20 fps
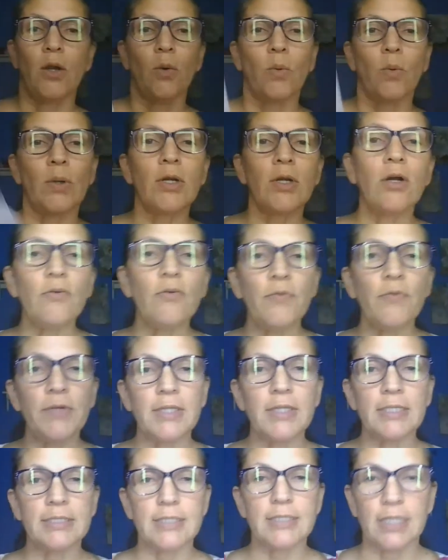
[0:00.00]
We're going for
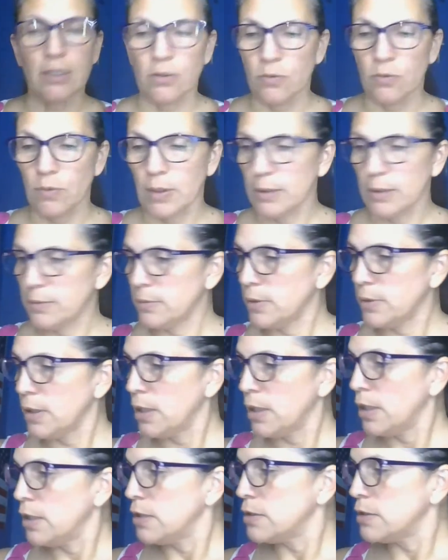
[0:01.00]
the second one.
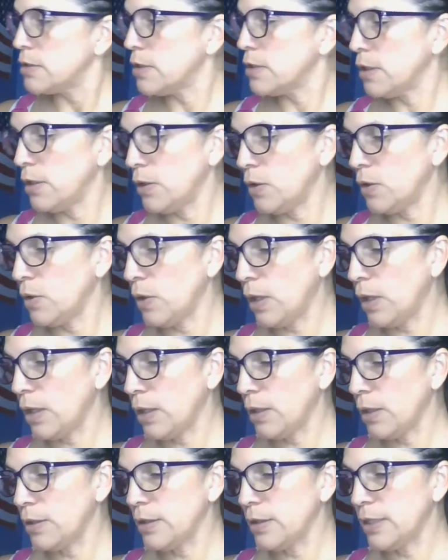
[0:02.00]
So
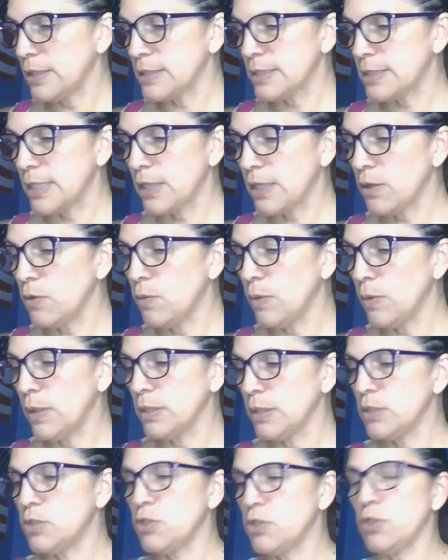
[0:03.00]
the second
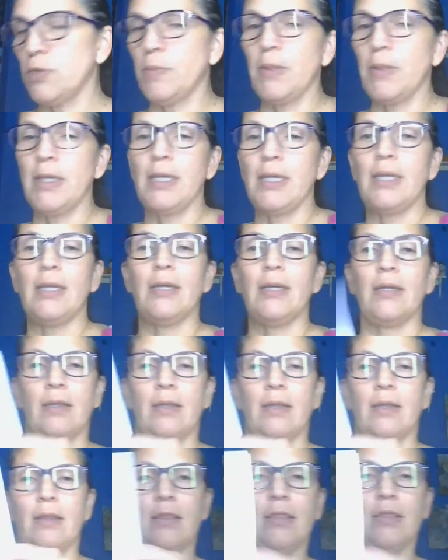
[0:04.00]
one should be
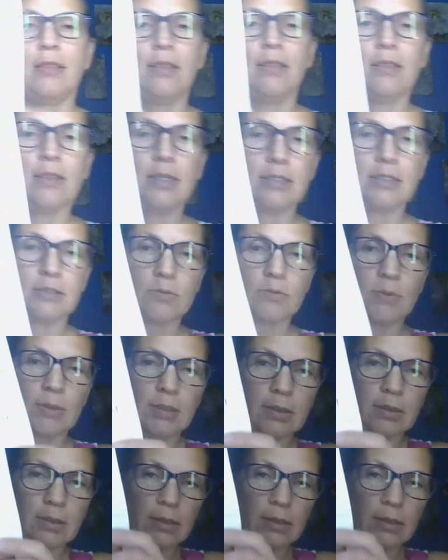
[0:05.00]
this one.